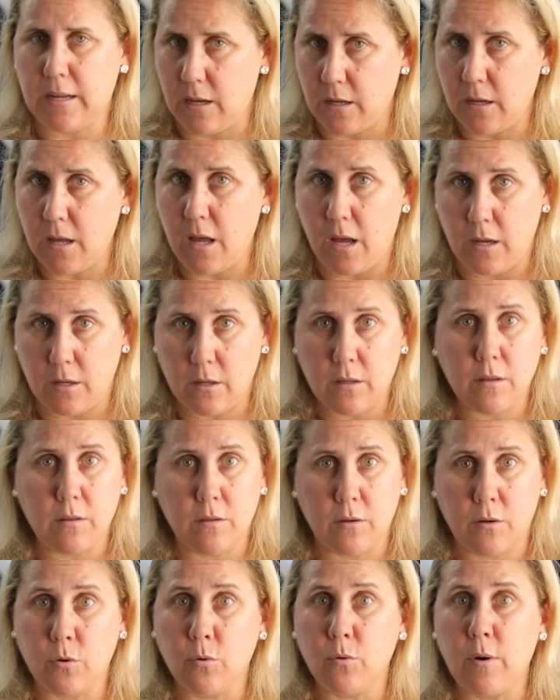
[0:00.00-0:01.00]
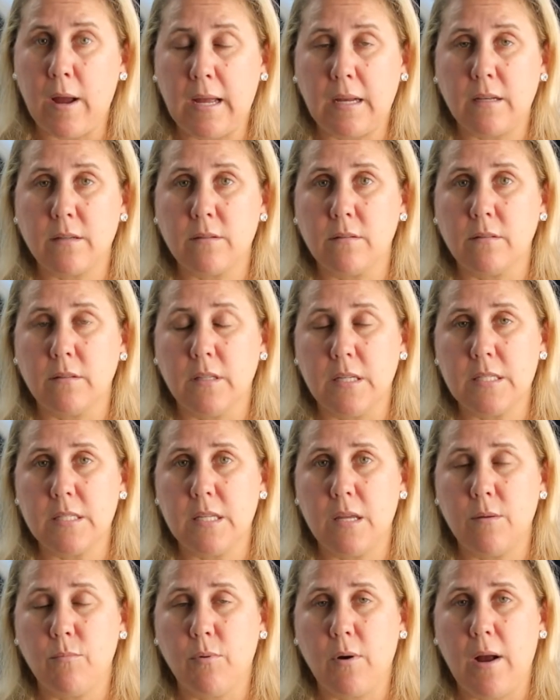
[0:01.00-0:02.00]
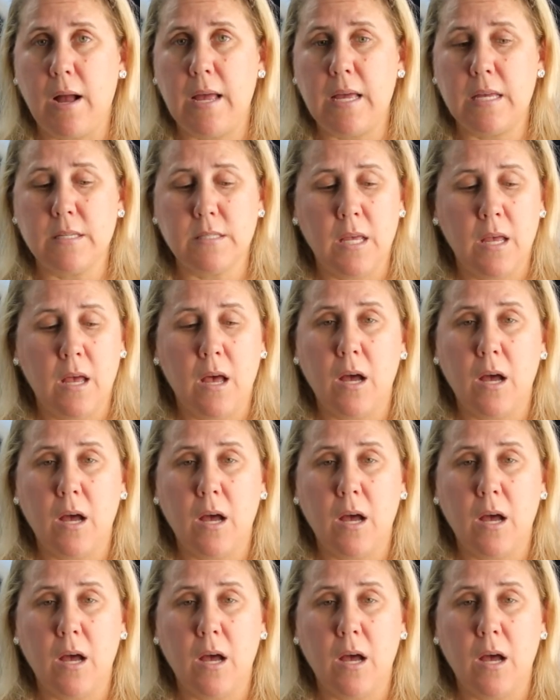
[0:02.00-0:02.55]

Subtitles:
the correct listing price,